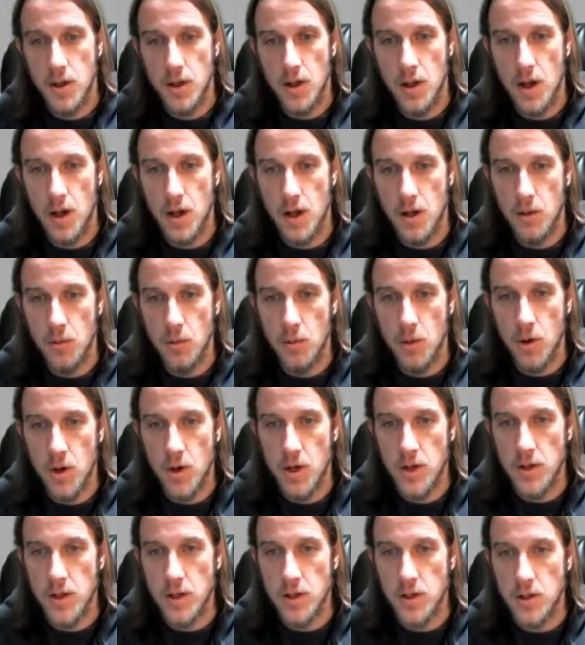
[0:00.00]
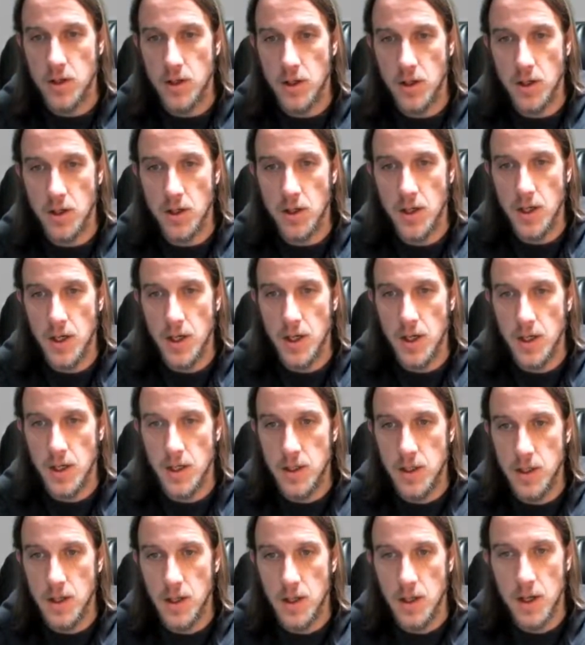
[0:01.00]
uh, worn, they're
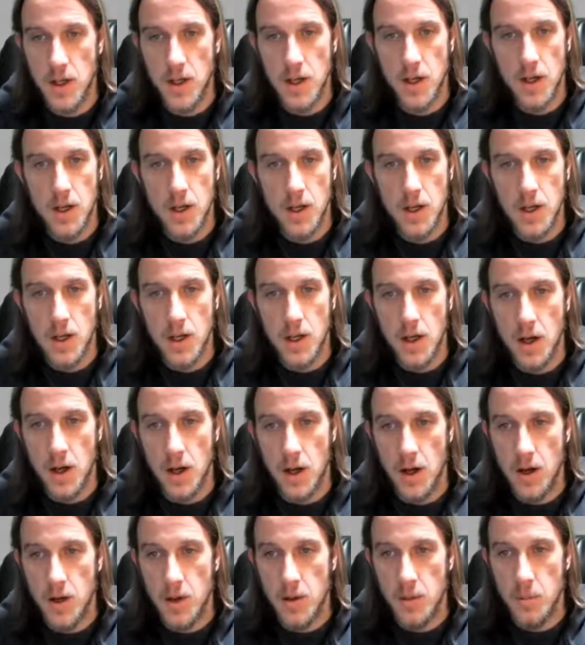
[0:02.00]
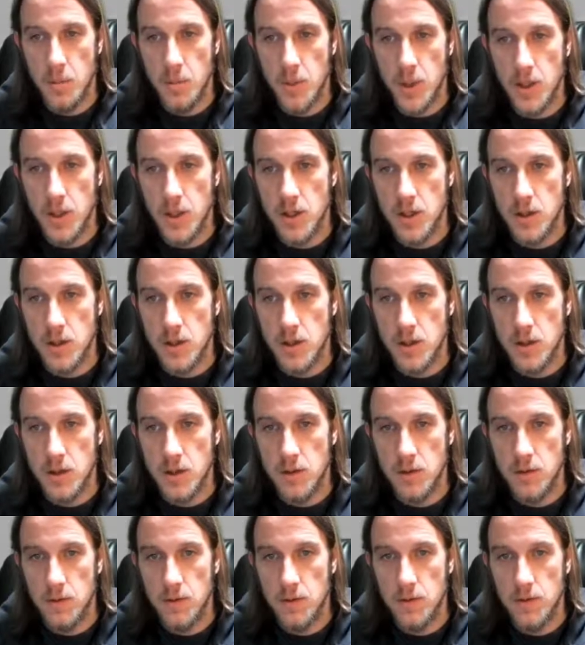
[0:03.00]
circulated, um, but there's
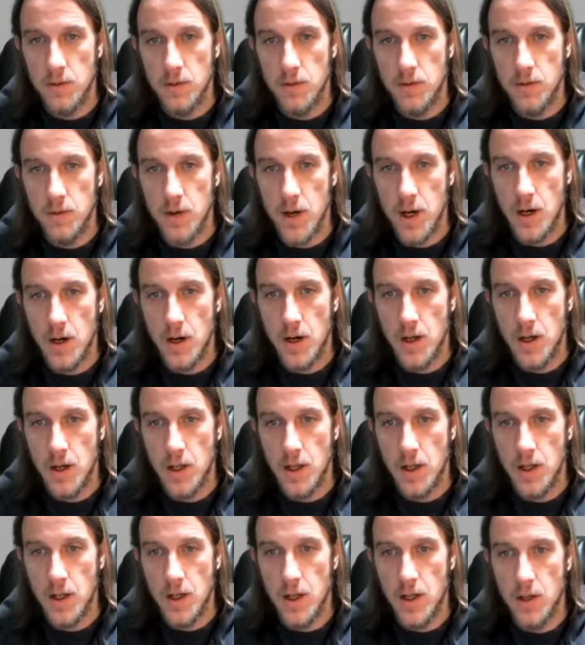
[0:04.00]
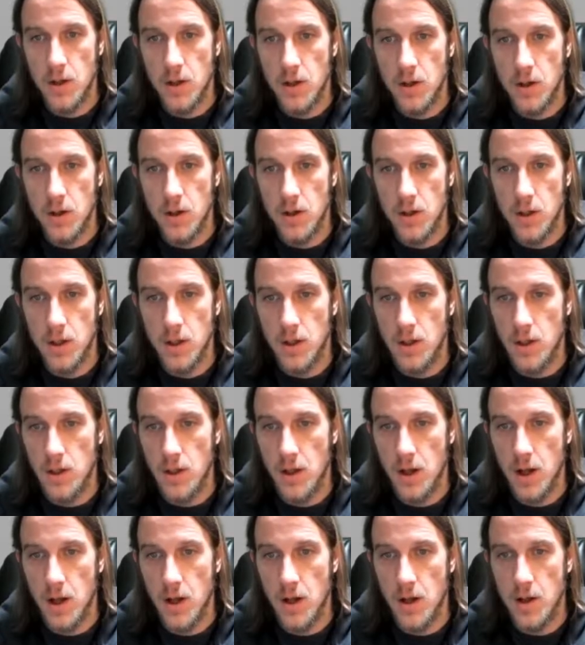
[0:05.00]
very little
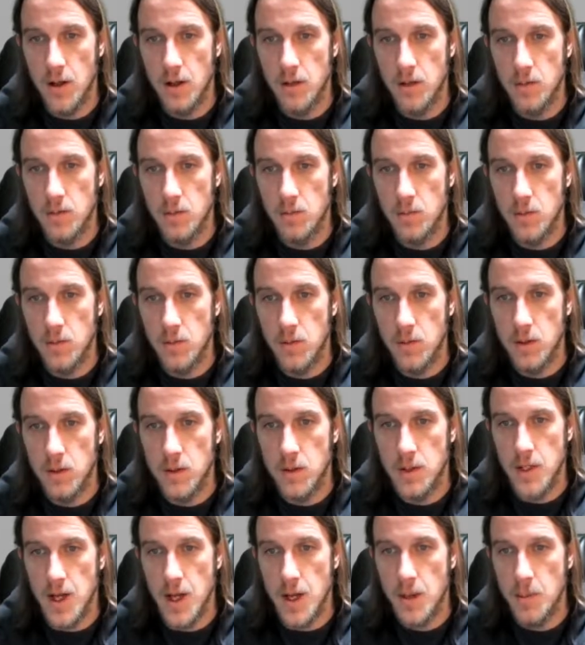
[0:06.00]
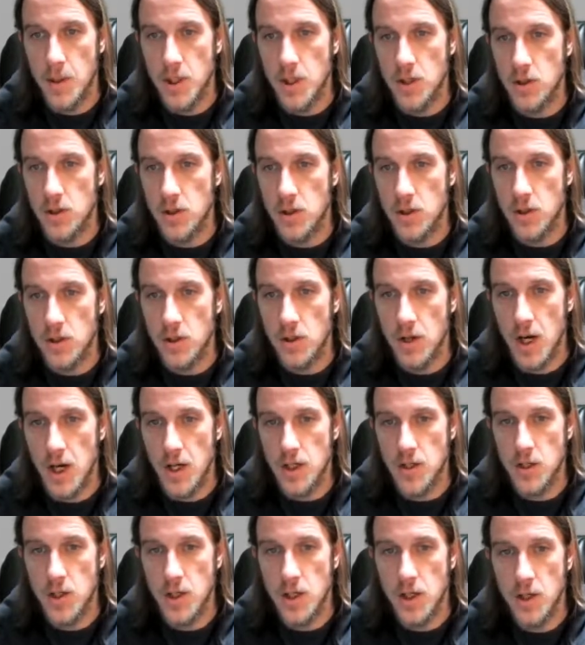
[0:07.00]
uh, damage or
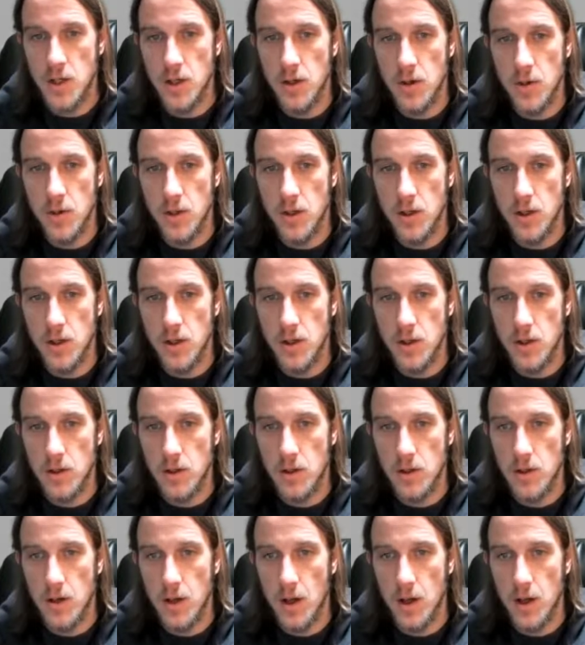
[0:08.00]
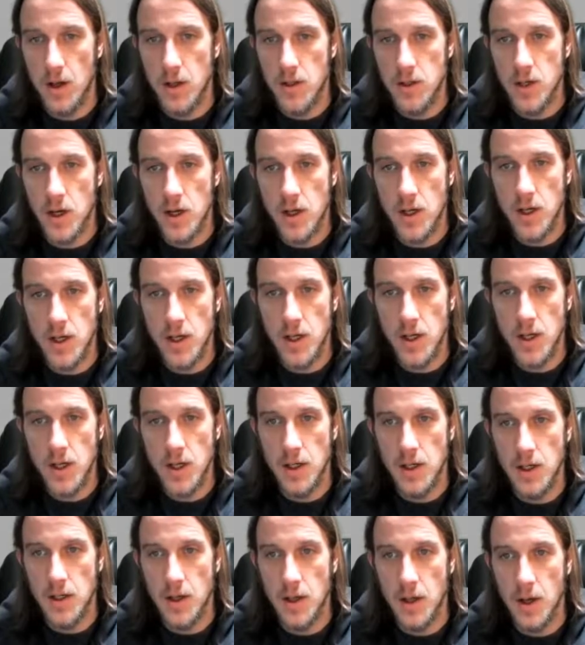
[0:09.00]
scratching or uh,
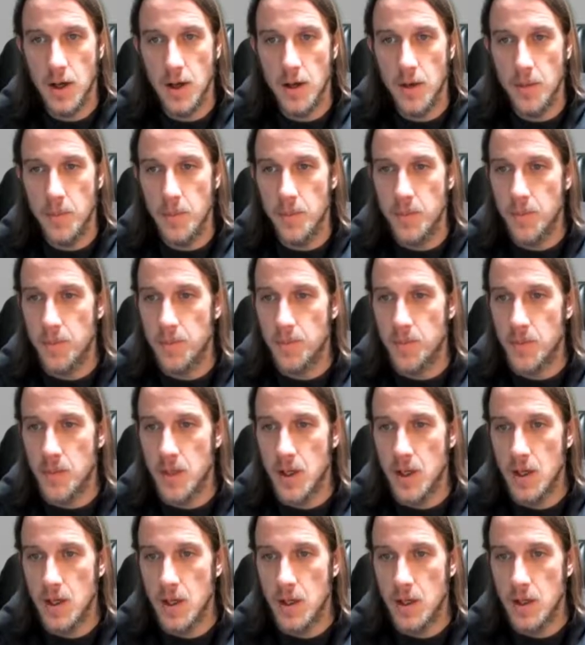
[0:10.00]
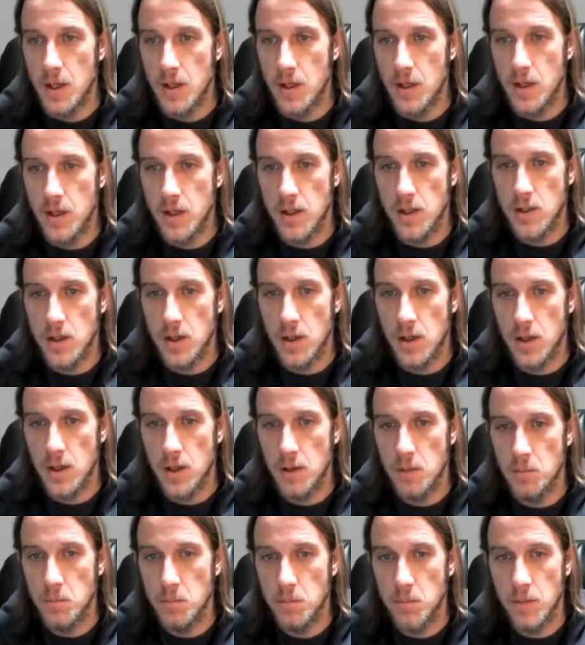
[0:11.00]
darkening. Um, things are
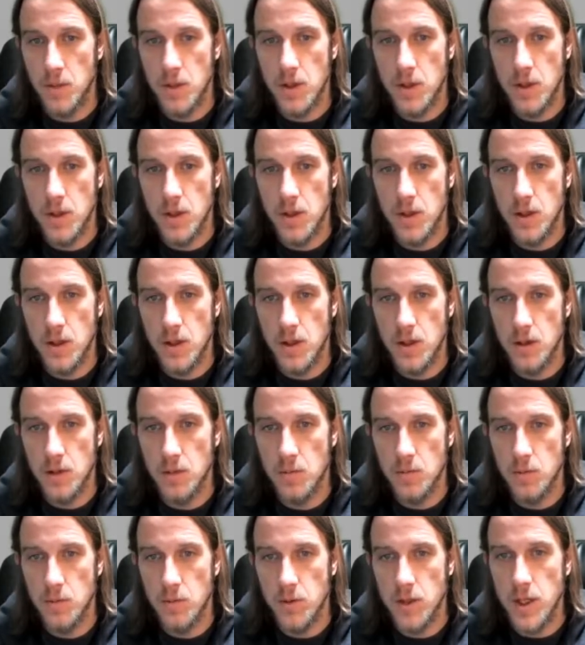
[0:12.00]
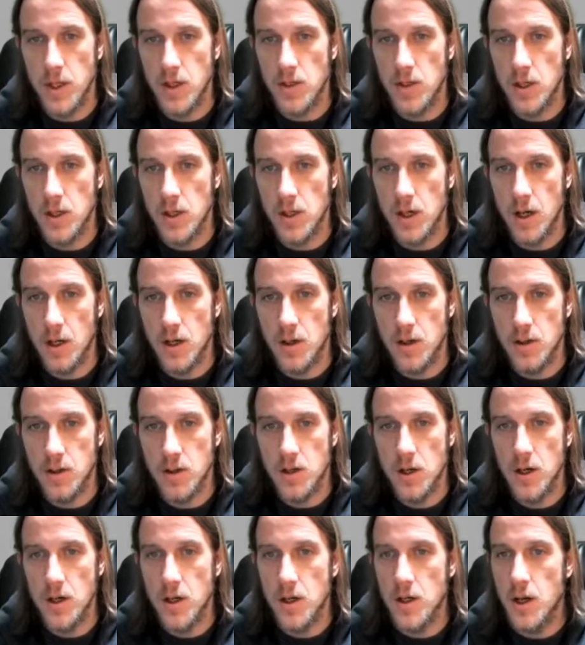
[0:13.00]
things are
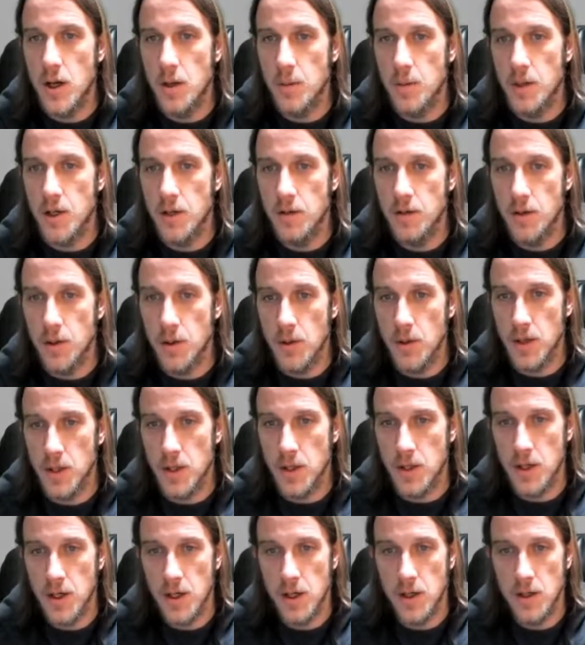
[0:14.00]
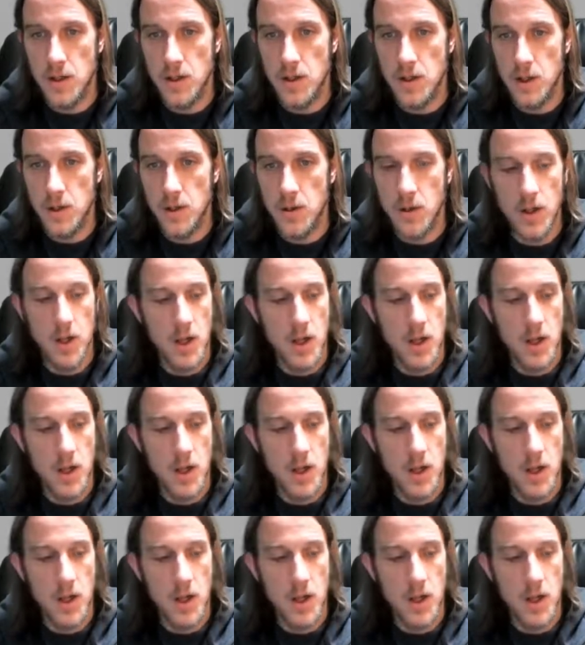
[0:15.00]
starting to come into focus here. So